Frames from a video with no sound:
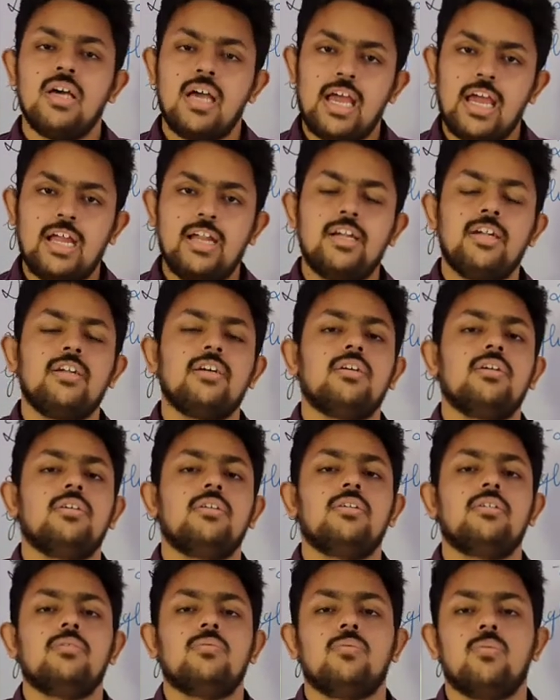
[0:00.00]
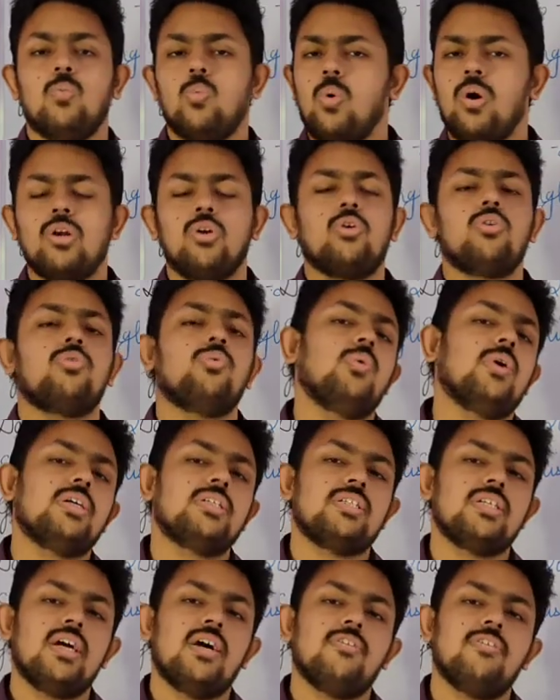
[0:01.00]
and 1 or 2
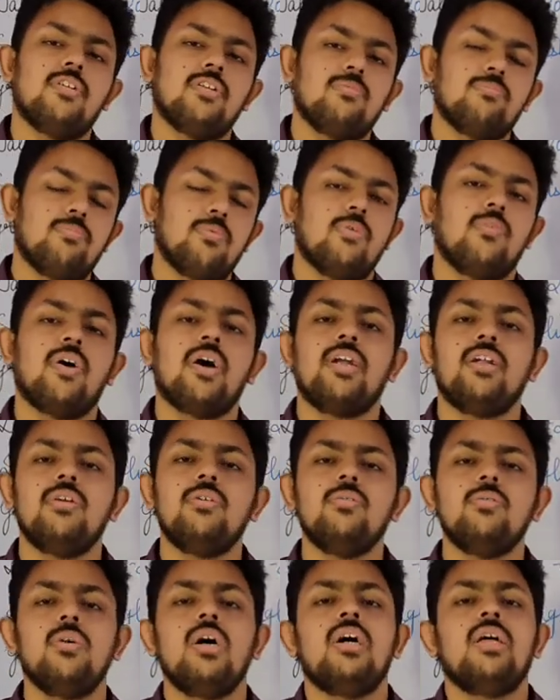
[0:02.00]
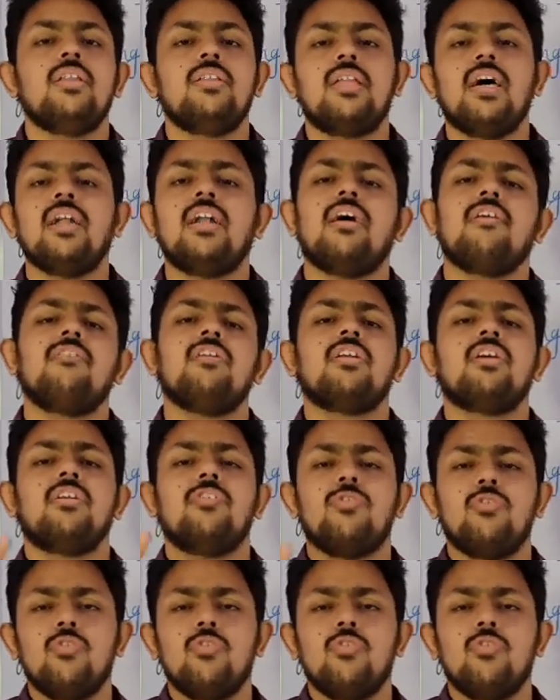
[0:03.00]
essay I will provide you. Then I will give